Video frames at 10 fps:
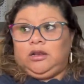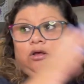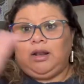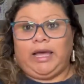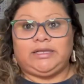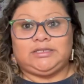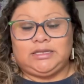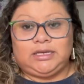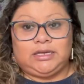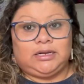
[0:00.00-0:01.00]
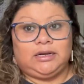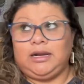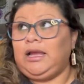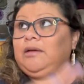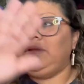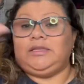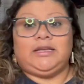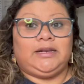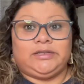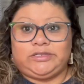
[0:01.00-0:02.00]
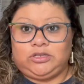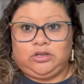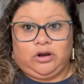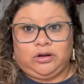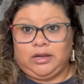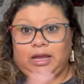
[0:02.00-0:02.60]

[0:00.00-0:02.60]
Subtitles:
no lights in here, everything is in dark.